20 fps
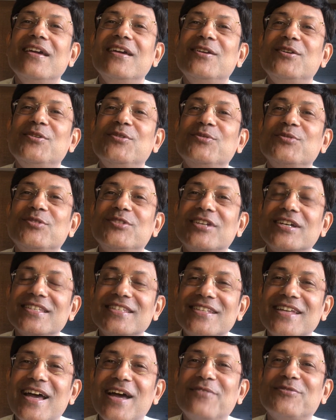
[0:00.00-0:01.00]
you
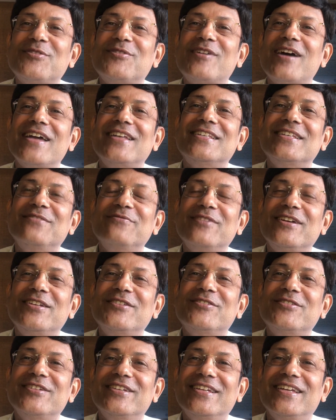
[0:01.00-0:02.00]
just have the right
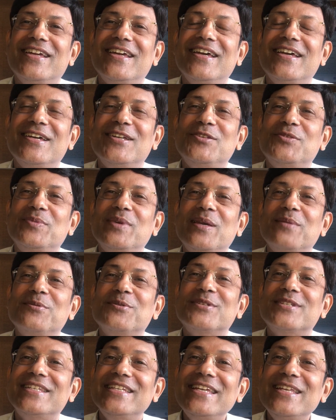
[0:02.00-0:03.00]
inventory to be able
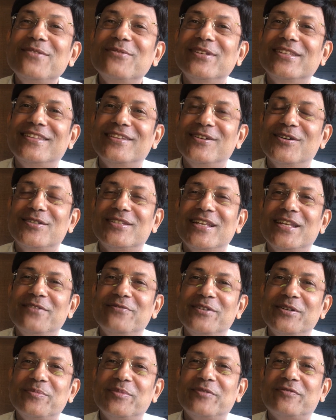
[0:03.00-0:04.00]
to deal with your
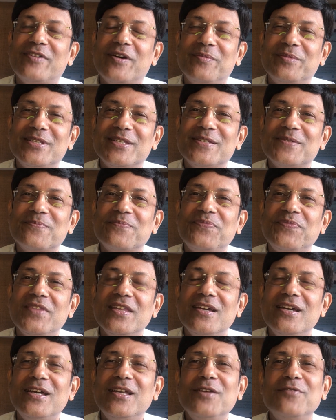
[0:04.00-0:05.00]
delivery performance.
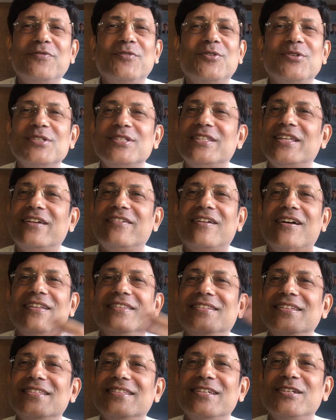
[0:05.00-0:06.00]
And of course, there are
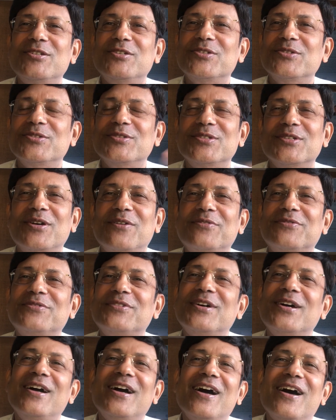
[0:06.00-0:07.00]
these issues
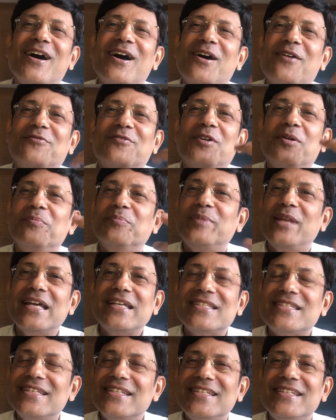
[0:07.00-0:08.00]
of
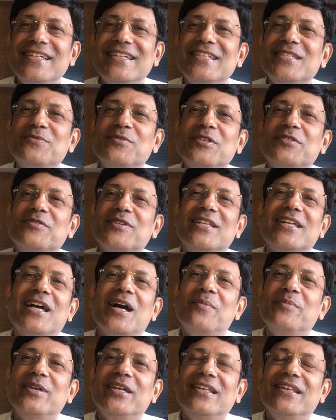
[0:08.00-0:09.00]
complexities which will
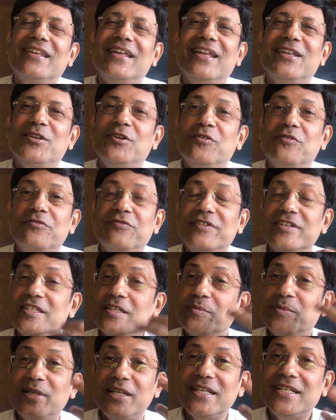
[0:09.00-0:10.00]
come in and your
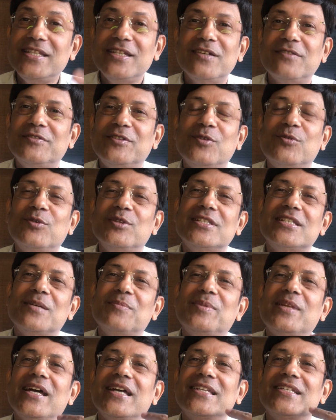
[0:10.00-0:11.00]
visibility of the whole
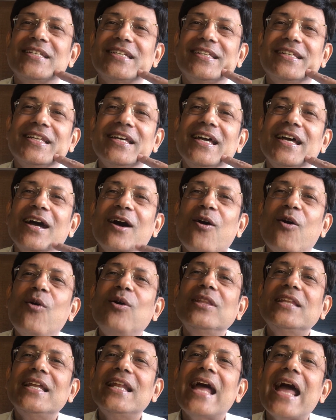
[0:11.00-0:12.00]
supply chain.
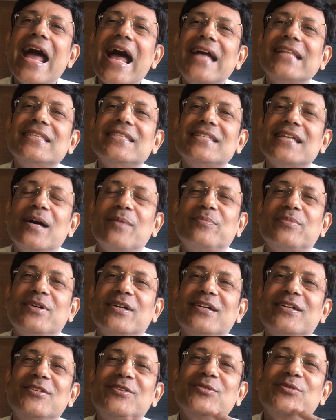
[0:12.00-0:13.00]
All that adds up
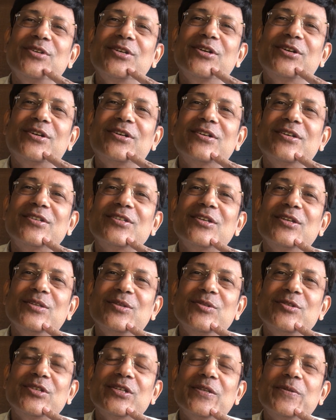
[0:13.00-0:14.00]
to your
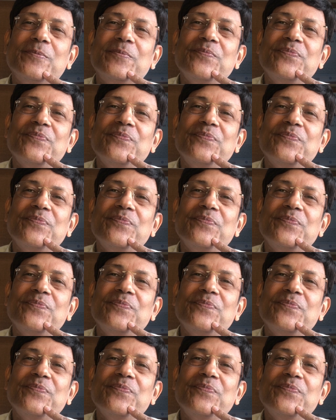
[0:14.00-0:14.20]
solution.